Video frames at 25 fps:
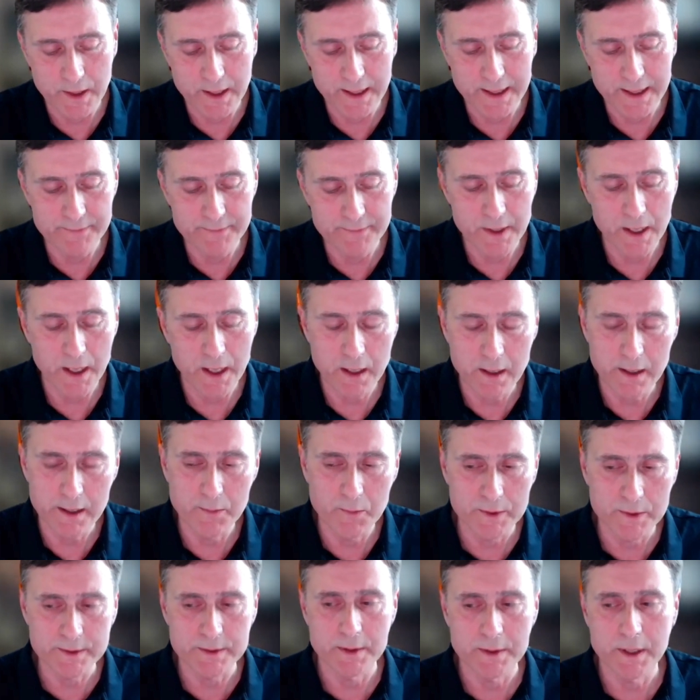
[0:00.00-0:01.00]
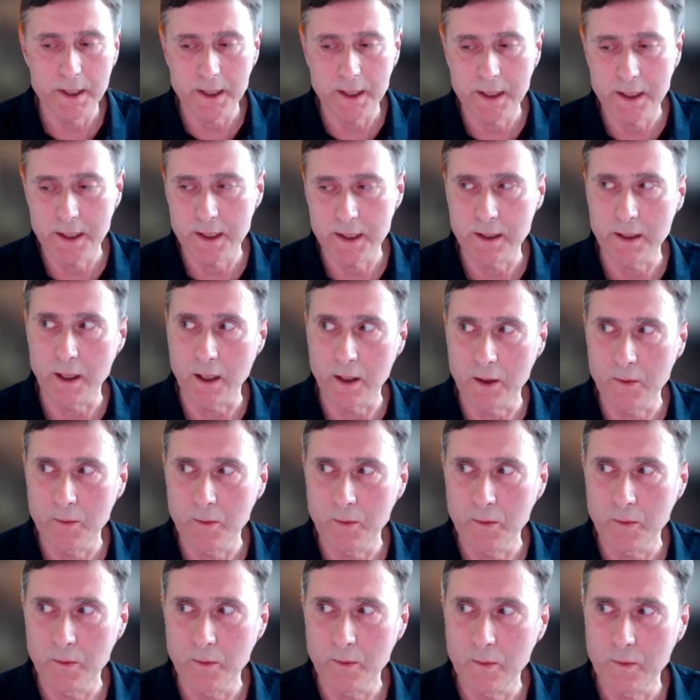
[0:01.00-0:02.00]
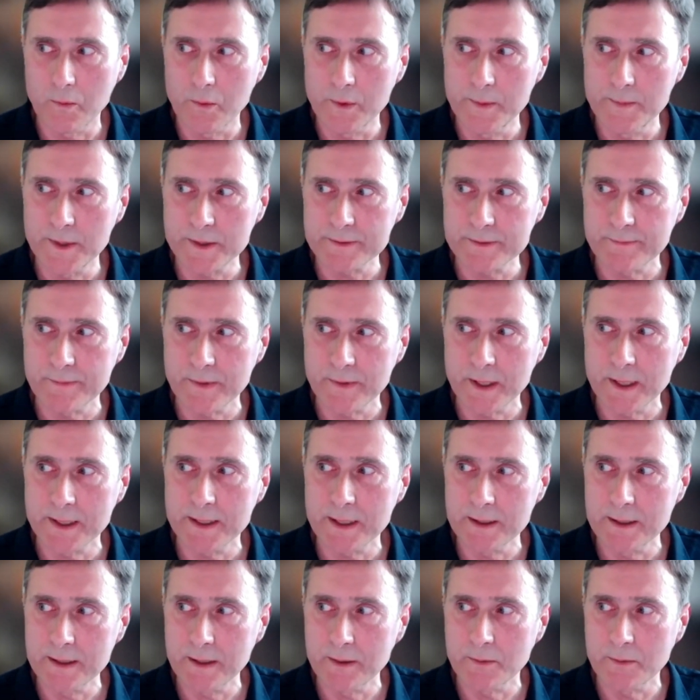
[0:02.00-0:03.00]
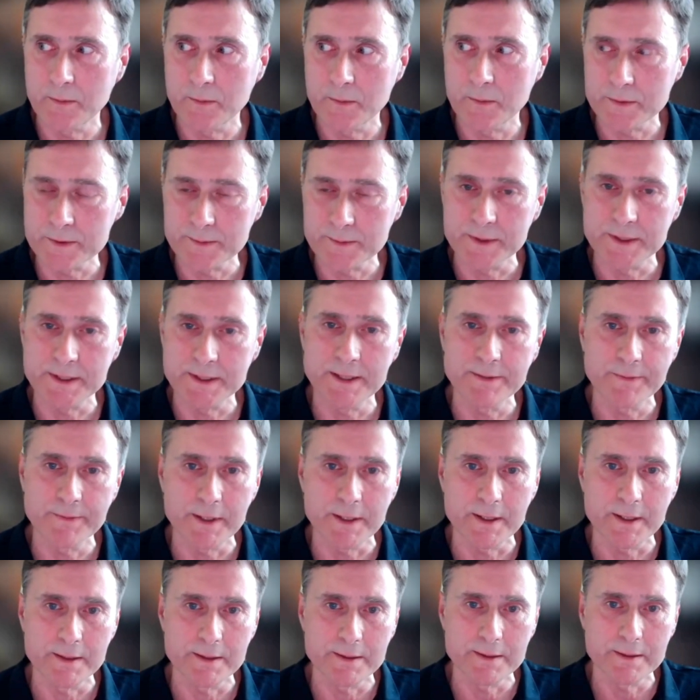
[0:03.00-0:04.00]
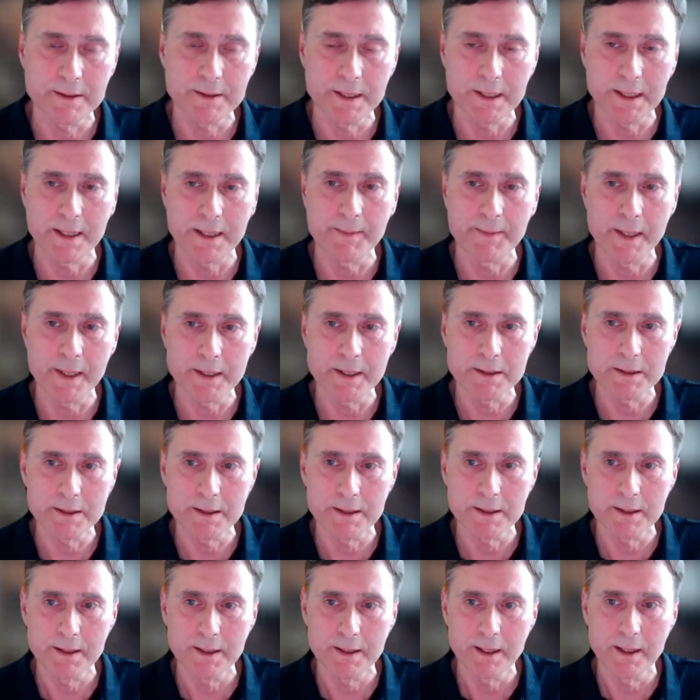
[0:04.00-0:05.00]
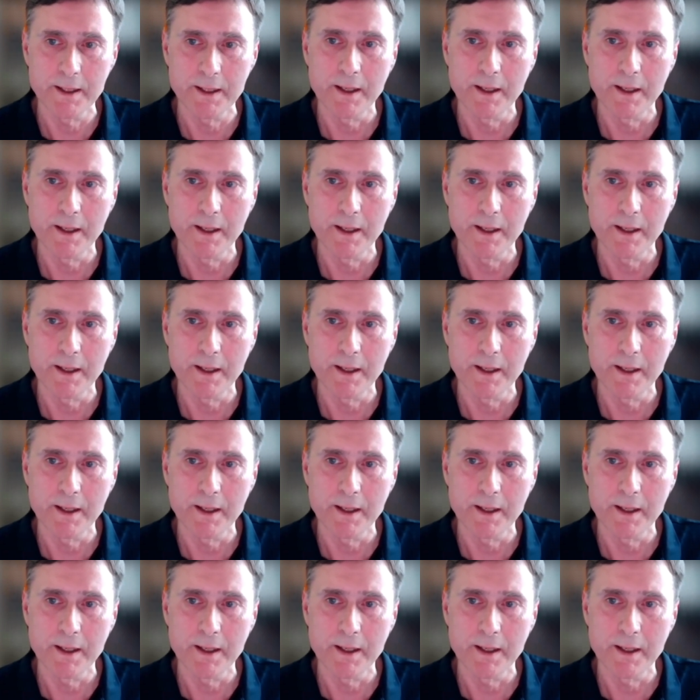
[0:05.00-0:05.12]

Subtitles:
even I wasn't thinking, oh, we must find a law-specific DMS.